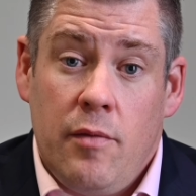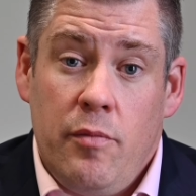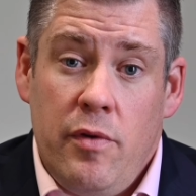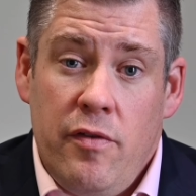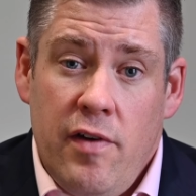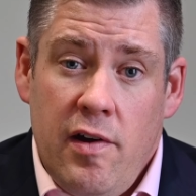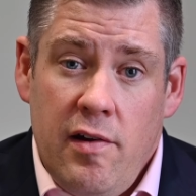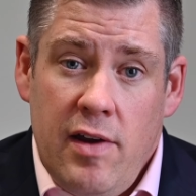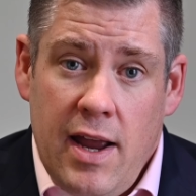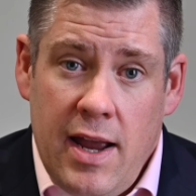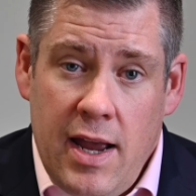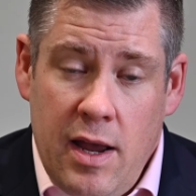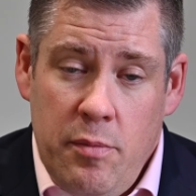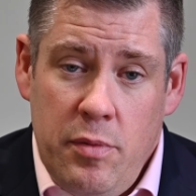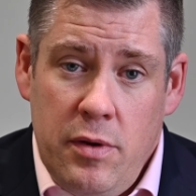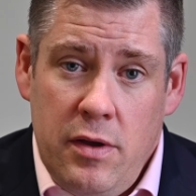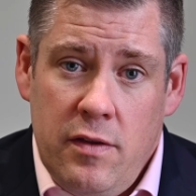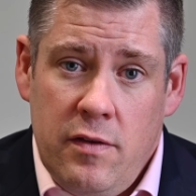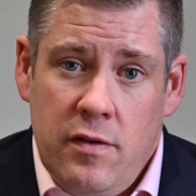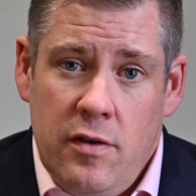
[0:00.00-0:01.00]
I'd be very
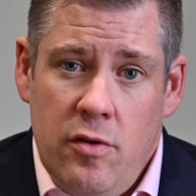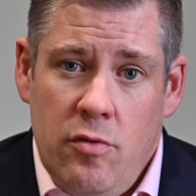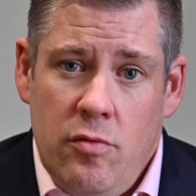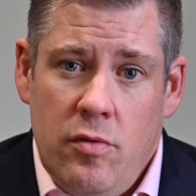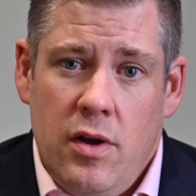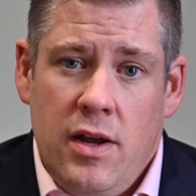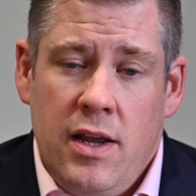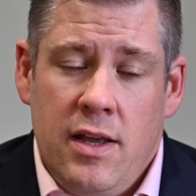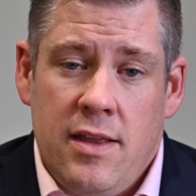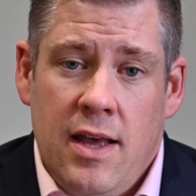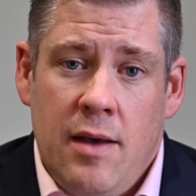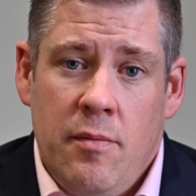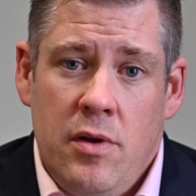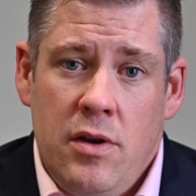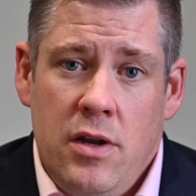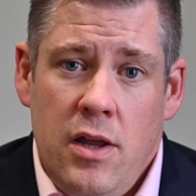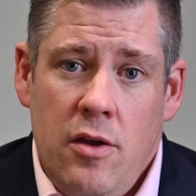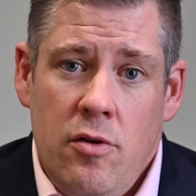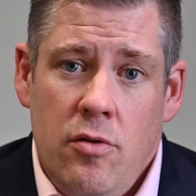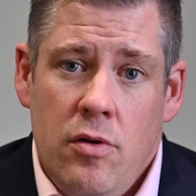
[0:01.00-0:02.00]
happy to
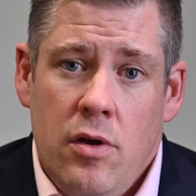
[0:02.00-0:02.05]
examine you,